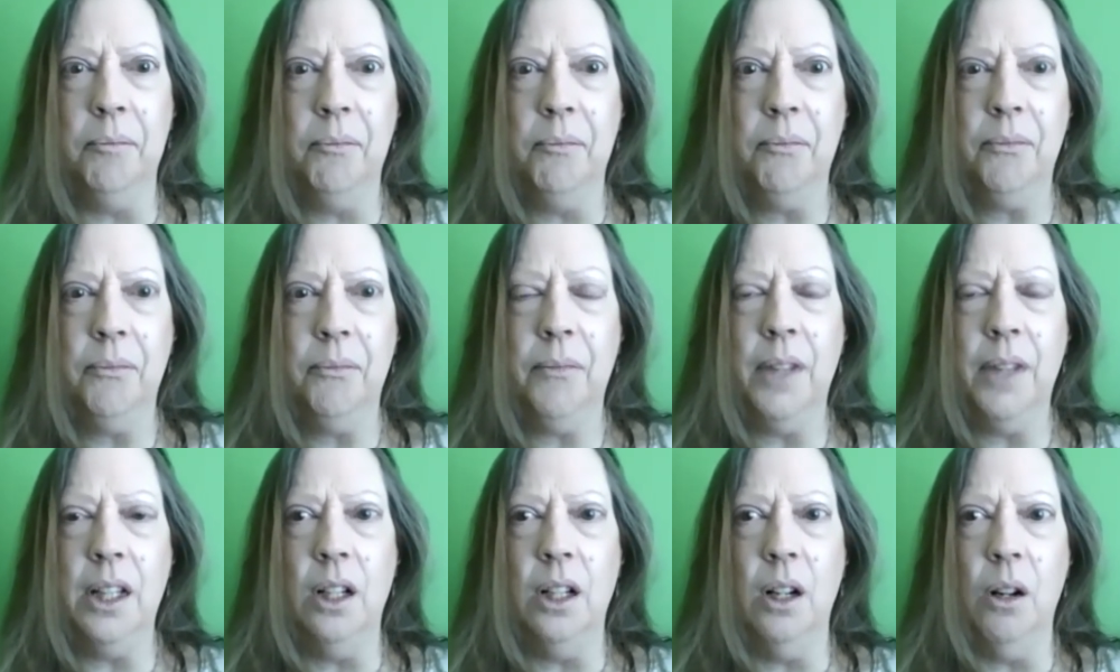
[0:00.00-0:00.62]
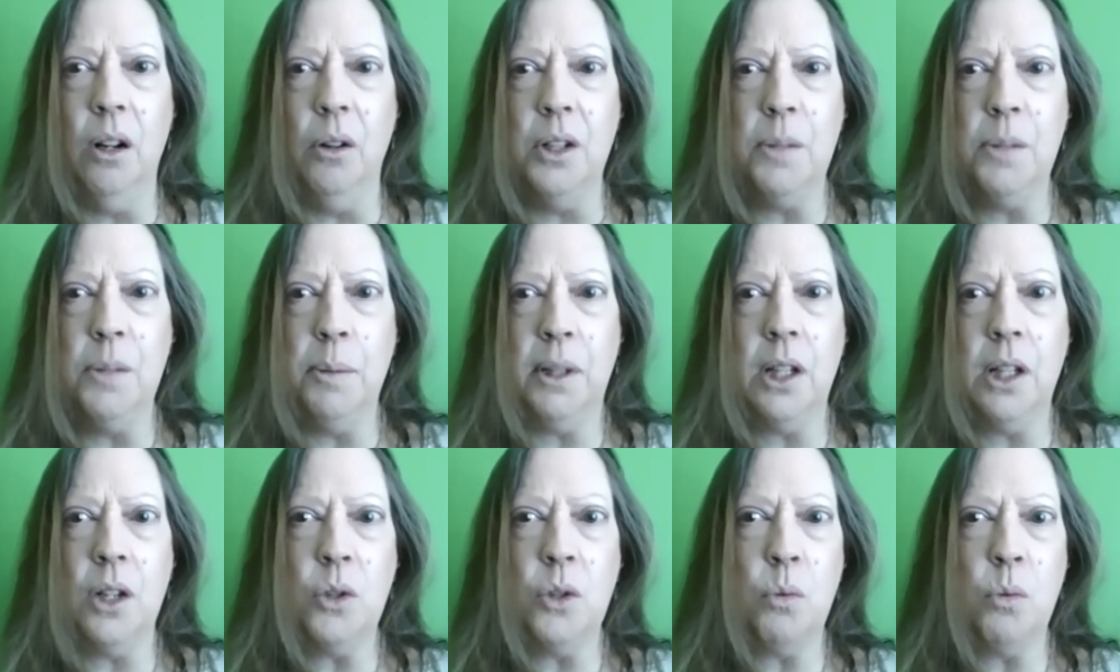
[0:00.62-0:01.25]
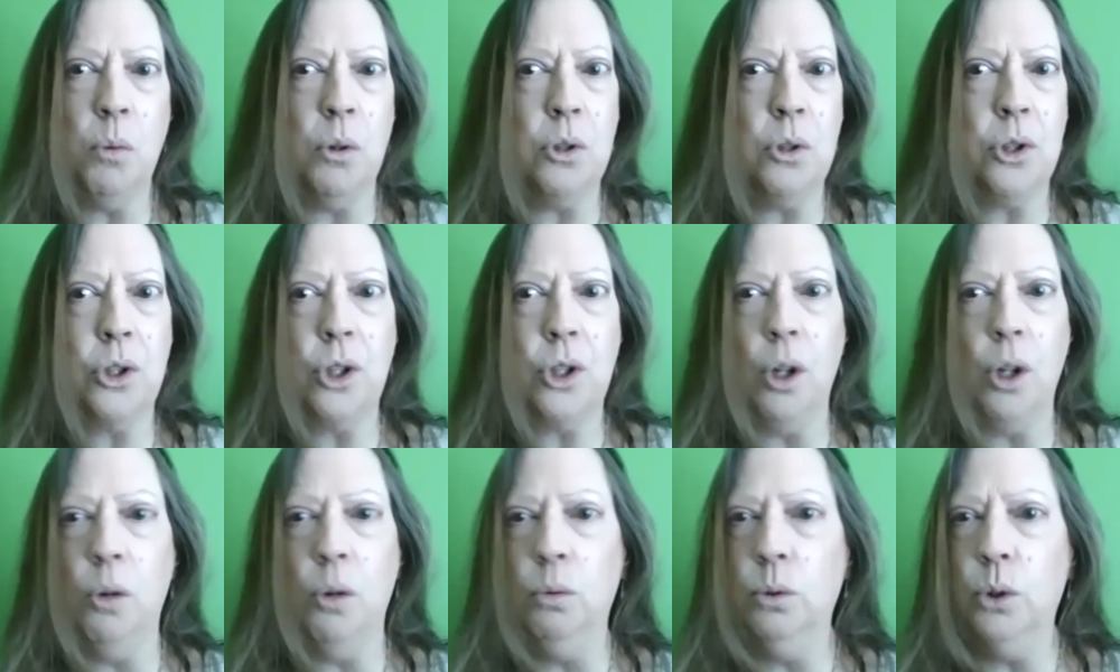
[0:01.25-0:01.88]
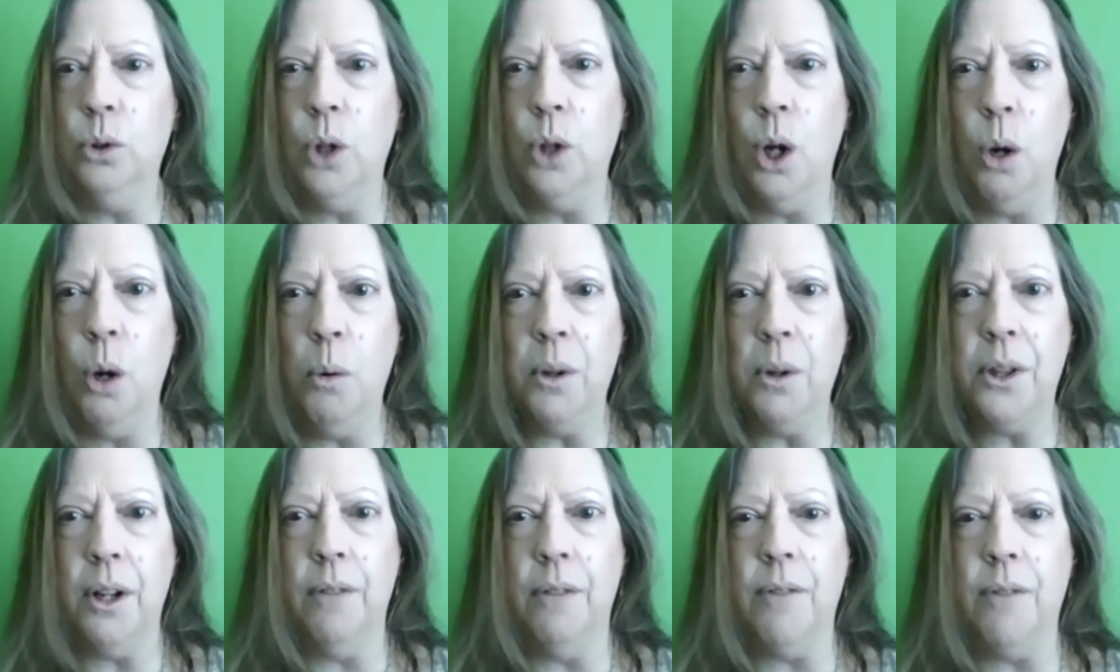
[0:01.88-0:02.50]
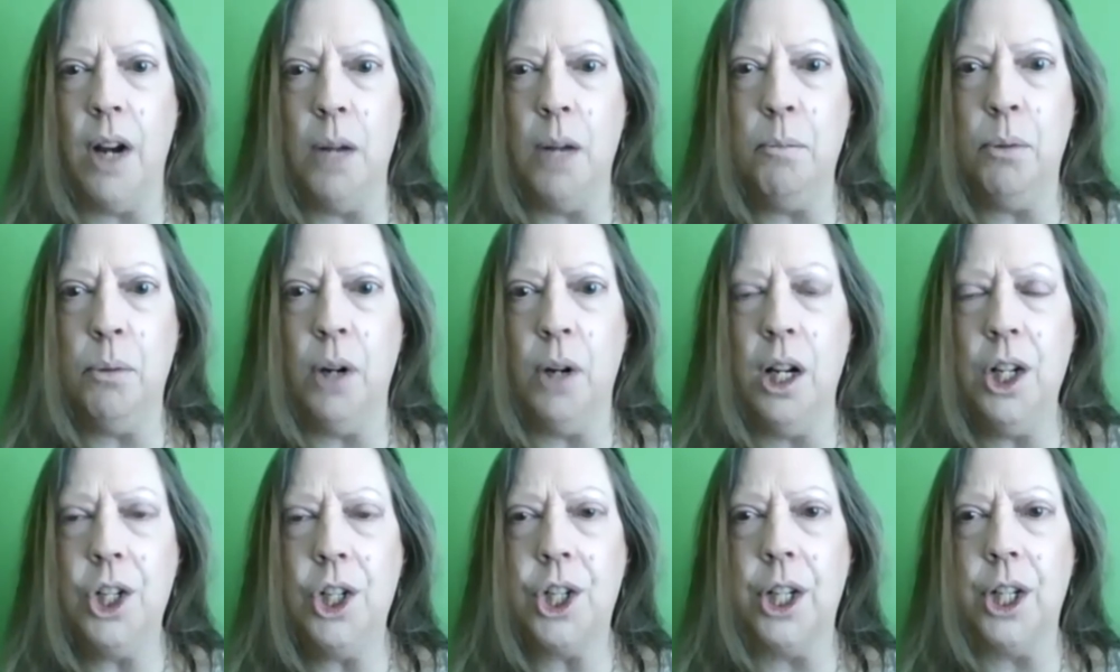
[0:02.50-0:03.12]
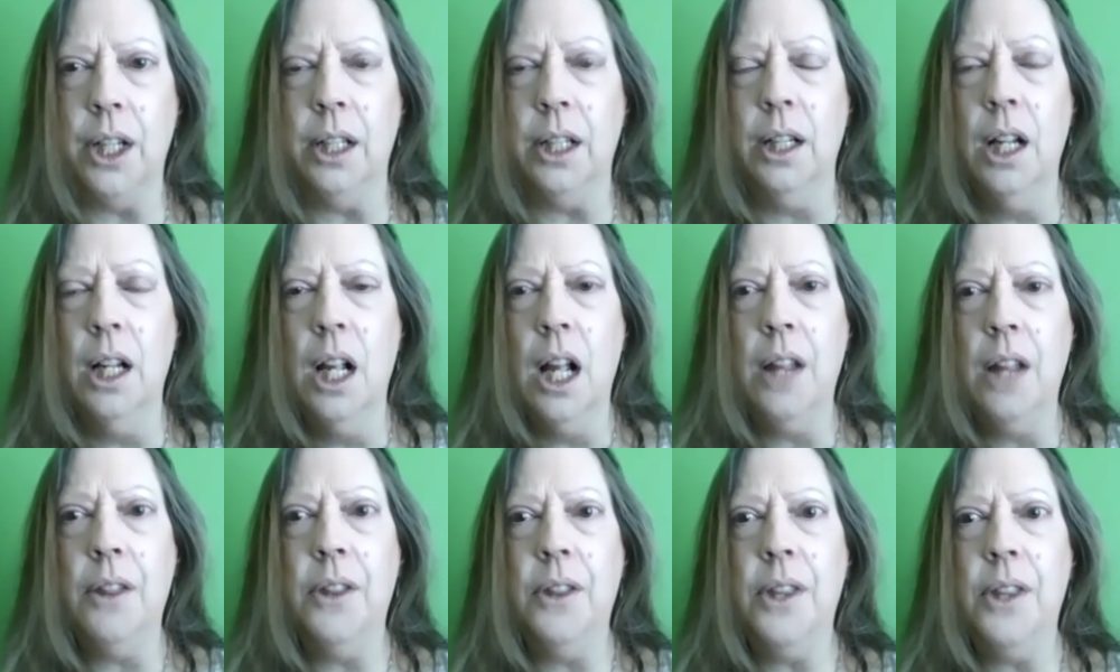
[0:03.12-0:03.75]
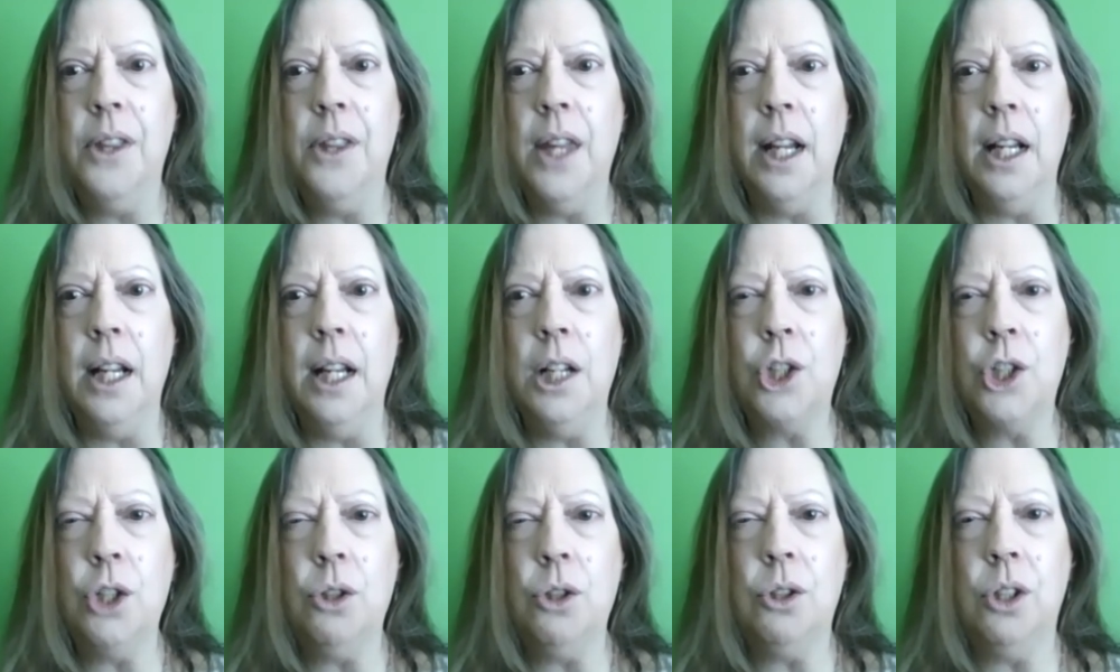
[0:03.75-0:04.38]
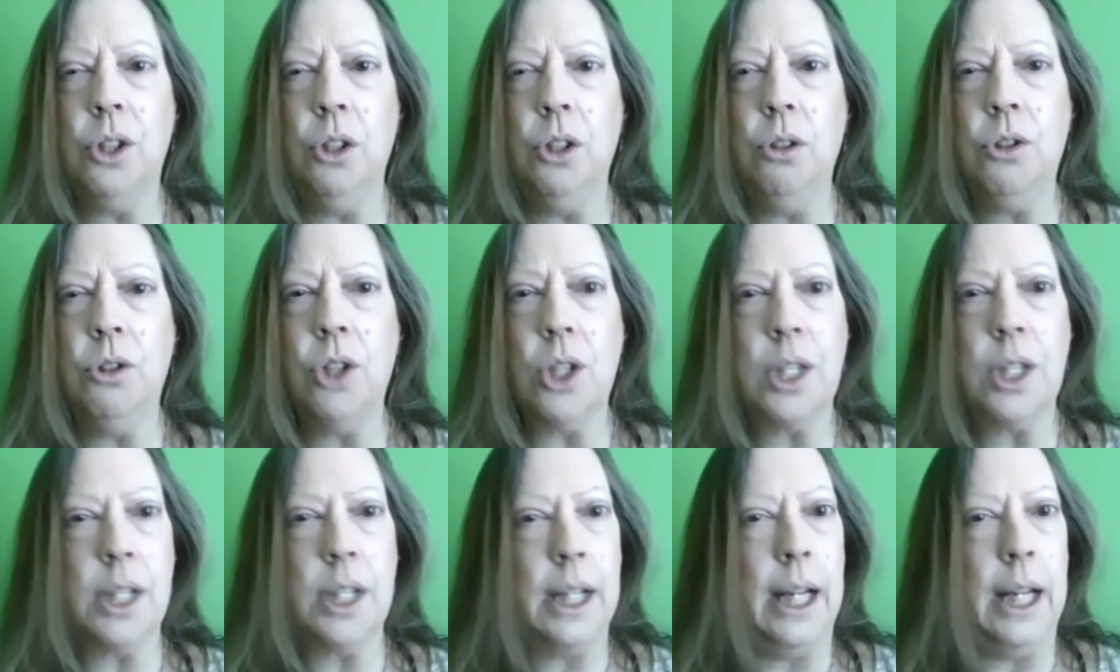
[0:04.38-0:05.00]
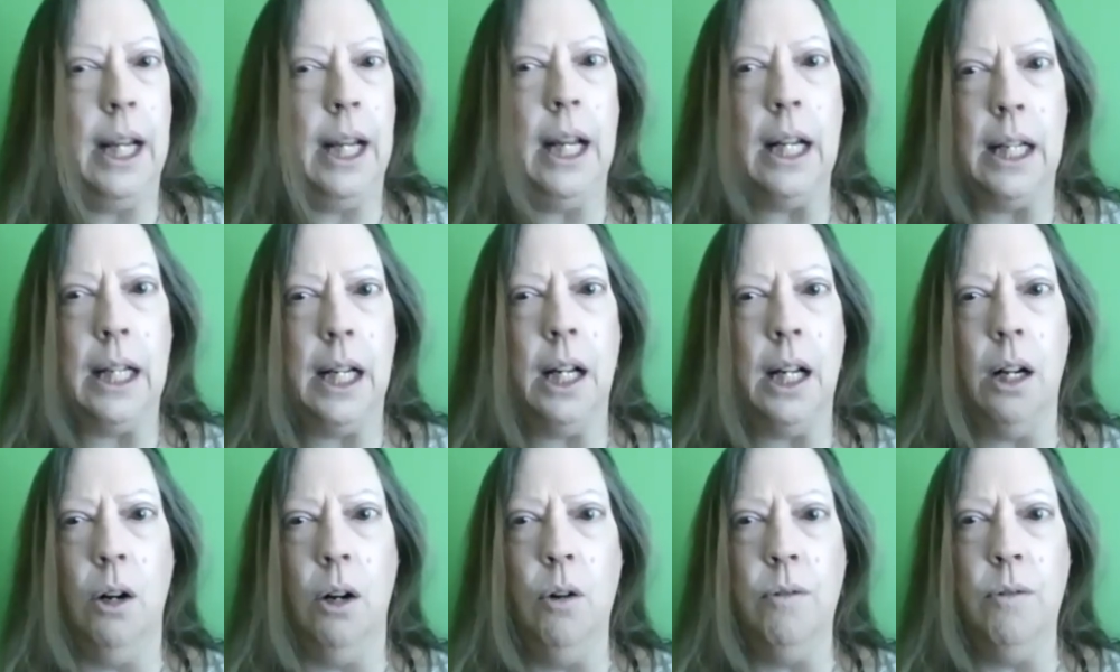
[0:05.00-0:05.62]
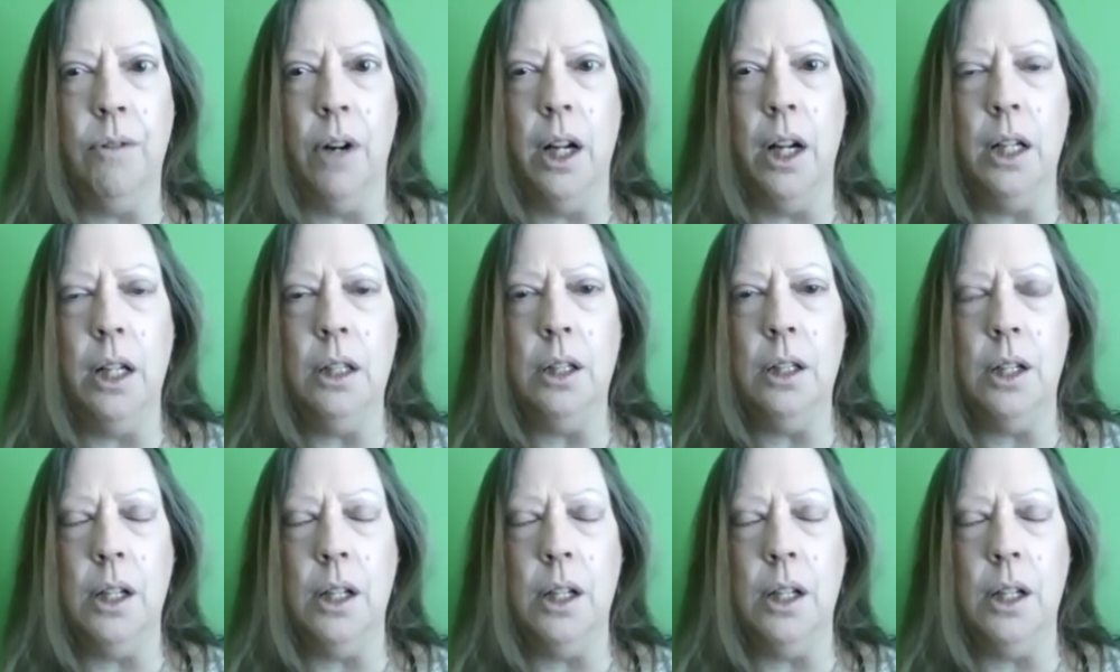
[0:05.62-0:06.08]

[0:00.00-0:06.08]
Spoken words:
It's because we're so low with our vibration that you just can't get over it.